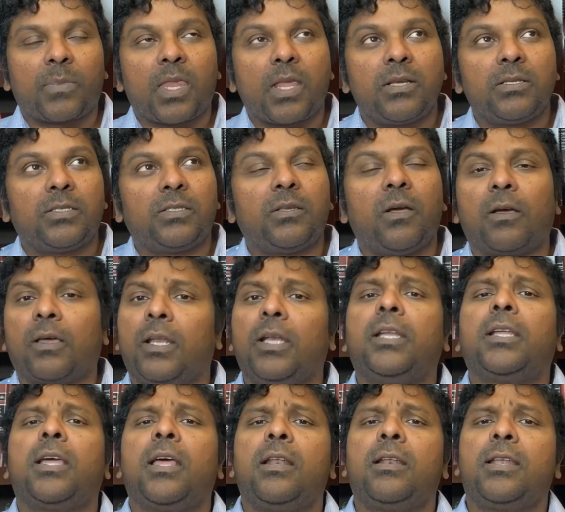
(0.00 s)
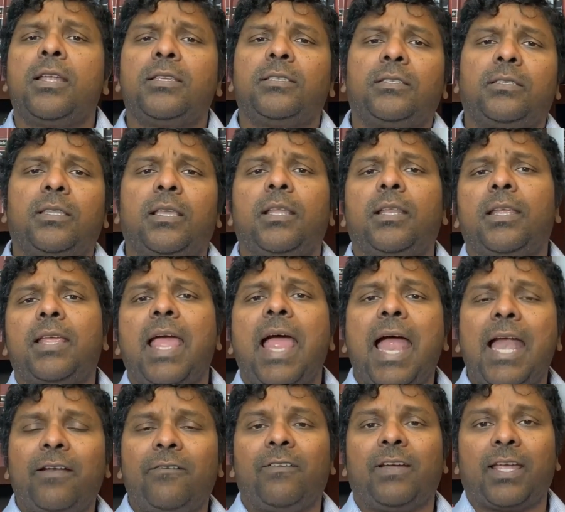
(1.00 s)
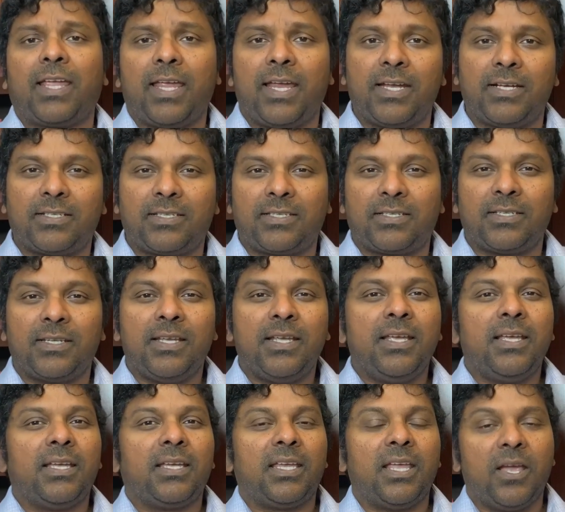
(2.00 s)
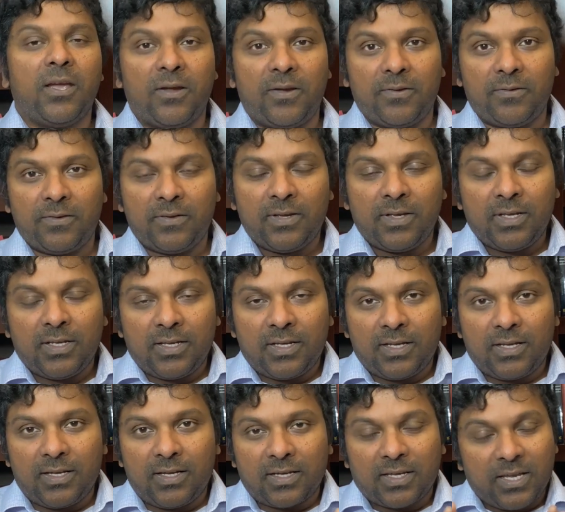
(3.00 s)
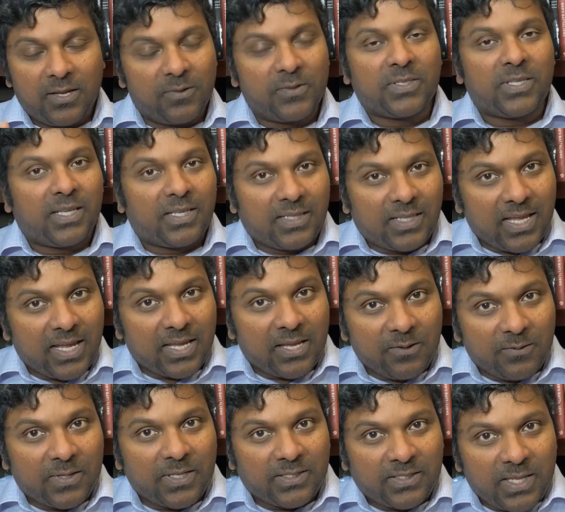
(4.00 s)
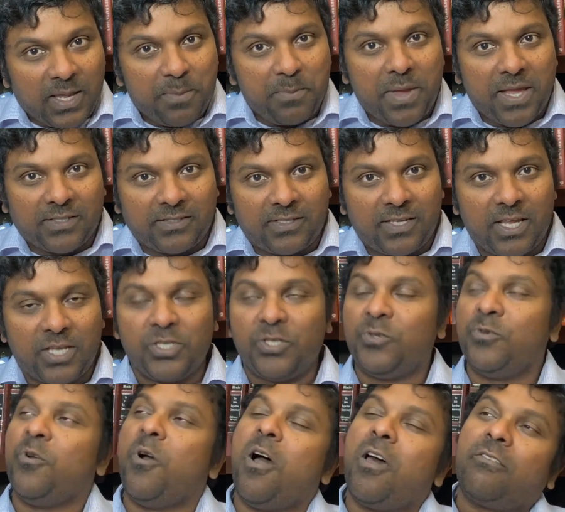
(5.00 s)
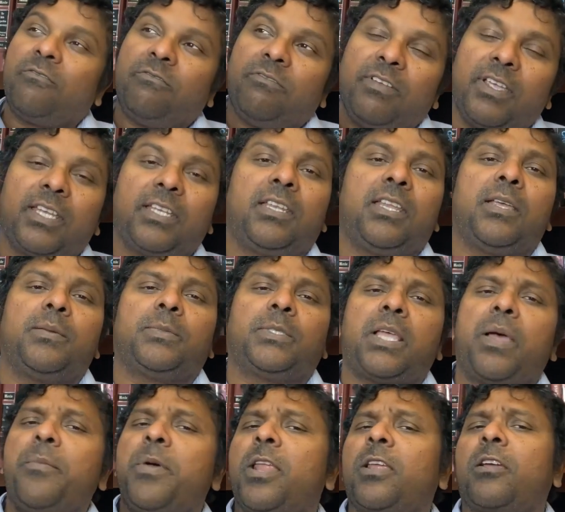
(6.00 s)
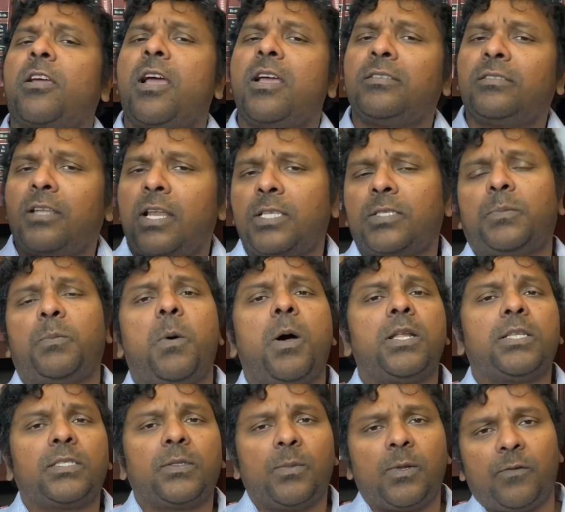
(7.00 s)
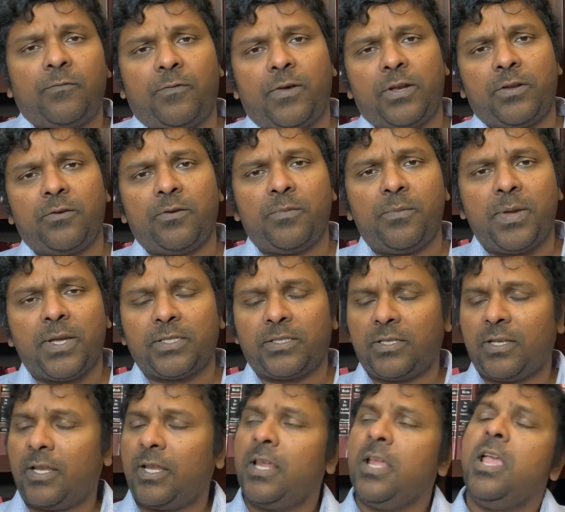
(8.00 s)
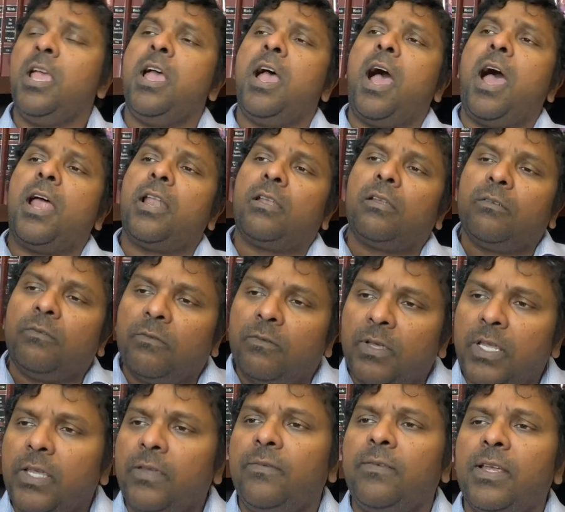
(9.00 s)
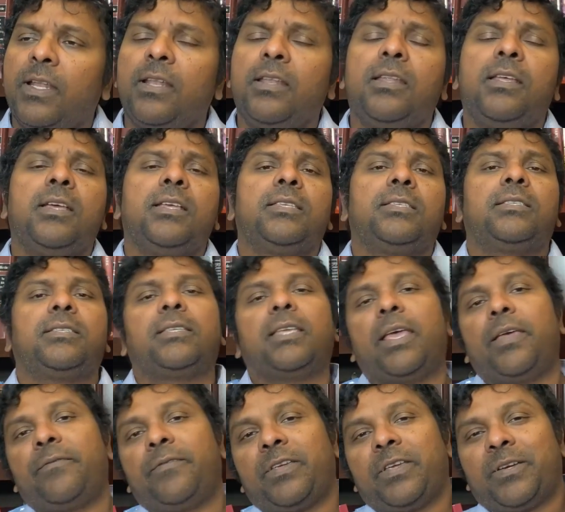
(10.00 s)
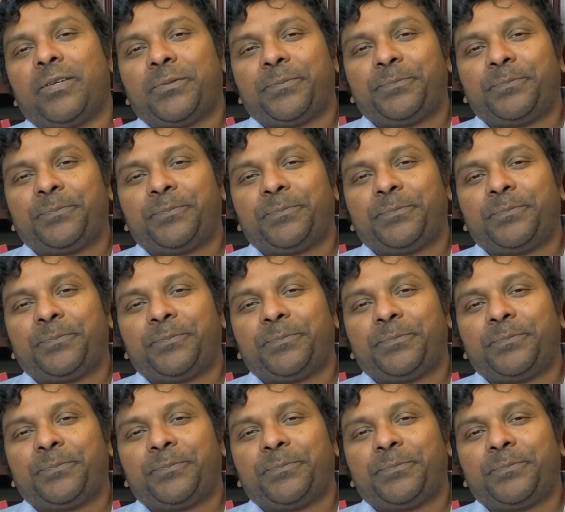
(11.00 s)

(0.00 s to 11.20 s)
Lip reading: So critical race theory advocates give the same message. You are victims. America is responsible for your misery and we will save you.